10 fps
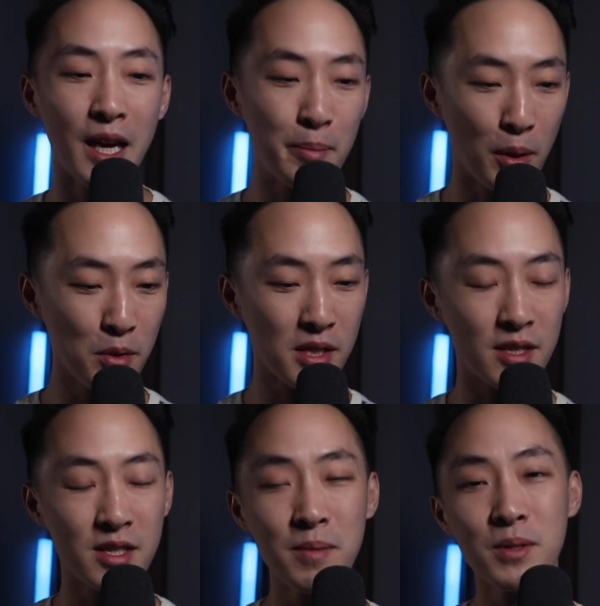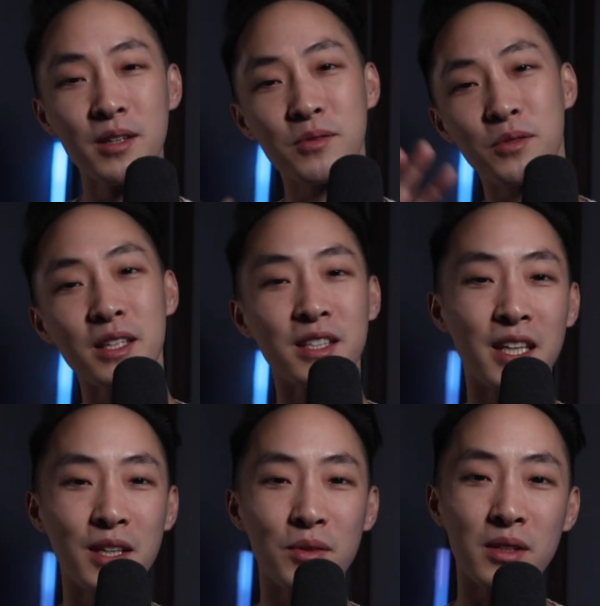a post that seemed to
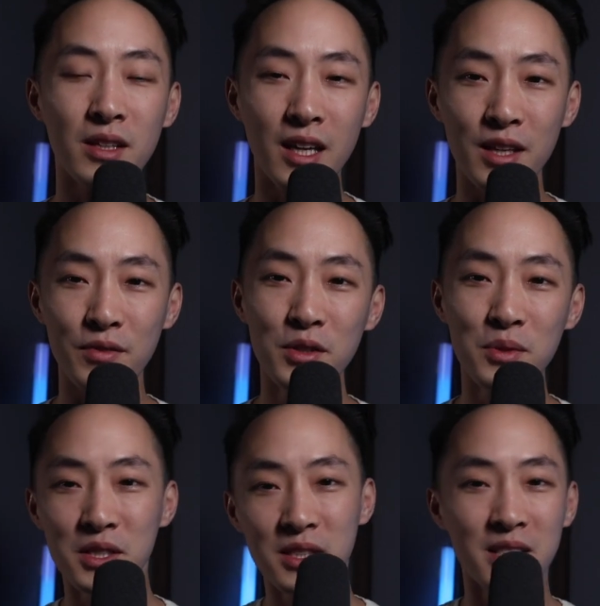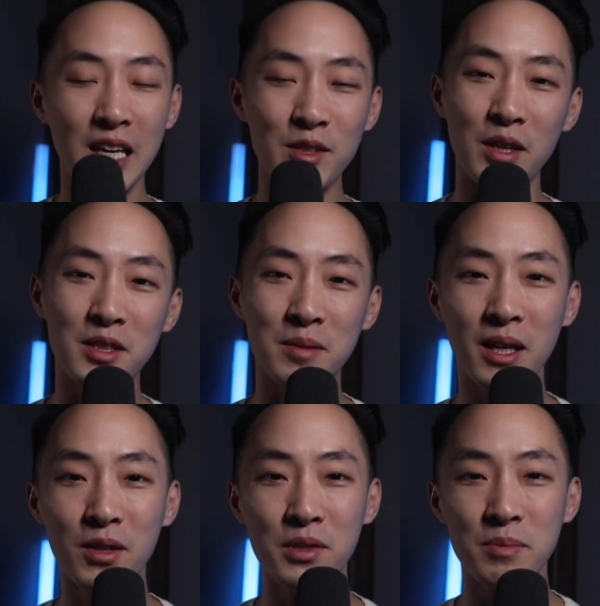resonate with a lot of you, which is that's awesome.
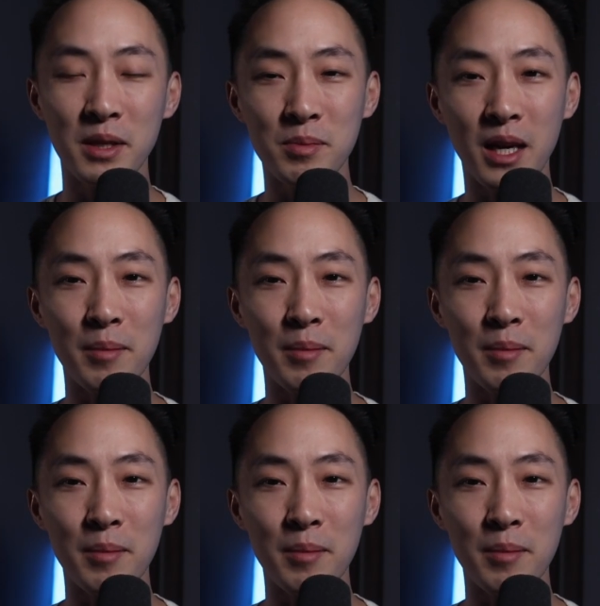That always makes me